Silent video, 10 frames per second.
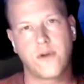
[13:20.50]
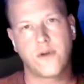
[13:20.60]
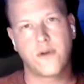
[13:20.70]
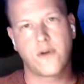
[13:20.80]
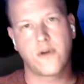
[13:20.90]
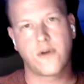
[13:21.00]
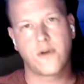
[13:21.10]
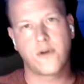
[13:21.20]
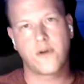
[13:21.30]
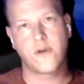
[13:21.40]
You'll
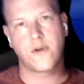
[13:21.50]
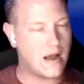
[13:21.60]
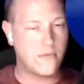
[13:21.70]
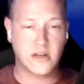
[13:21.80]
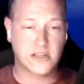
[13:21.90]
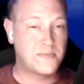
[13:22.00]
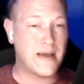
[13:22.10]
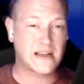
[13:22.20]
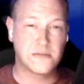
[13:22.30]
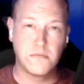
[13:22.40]
see that, I would
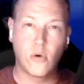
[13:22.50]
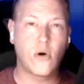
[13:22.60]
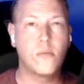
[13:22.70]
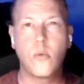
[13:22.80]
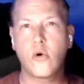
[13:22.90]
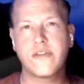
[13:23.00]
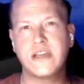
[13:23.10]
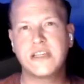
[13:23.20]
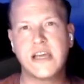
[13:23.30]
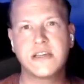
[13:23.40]
expect, more and more
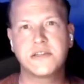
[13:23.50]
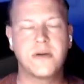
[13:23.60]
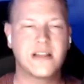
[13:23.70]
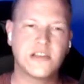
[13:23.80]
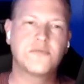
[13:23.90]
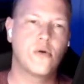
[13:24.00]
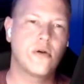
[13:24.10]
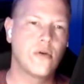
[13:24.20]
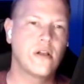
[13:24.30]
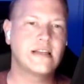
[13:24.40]
these days, but at this
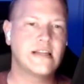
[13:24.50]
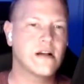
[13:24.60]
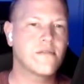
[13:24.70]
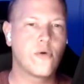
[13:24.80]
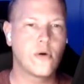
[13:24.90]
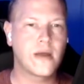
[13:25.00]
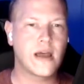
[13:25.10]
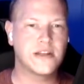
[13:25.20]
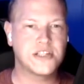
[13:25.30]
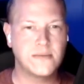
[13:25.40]
point, really, Terraform
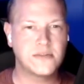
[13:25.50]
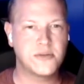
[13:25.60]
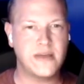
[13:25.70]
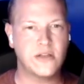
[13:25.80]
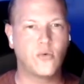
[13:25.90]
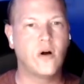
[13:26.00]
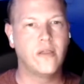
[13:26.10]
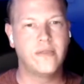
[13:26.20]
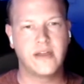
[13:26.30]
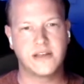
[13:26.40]
kind of seems to be the
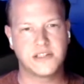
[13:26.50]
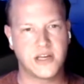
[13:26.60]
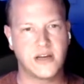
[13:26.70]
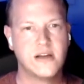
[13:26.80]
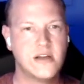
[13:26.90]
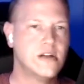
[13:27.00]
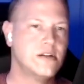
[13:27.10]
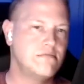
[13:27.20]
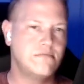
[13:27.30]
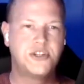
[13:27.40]
one that has
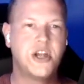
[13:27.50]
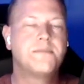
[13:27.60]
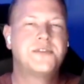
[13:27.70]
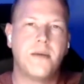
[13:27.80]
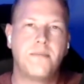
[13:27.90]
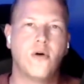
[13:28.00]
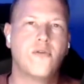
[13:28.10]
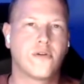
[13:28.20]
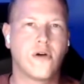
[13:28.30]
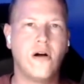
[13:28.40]
jumped up
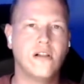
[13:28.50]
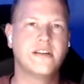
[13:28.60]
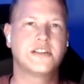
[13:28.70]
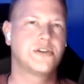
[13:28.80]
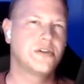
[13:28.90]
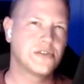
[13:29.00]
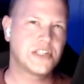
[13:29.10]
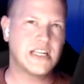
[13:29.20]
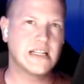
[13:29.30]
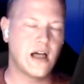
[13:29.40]
over all of it. So you'll
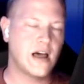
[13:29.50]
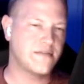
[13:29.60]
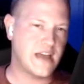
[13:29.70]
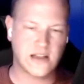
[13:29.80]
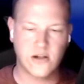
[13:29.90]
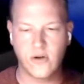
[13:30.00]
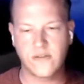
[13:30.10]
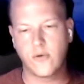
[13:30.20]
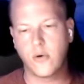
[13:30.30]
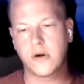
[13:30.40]
see a lot of that going
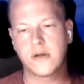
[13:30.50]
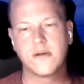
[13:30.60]
forward.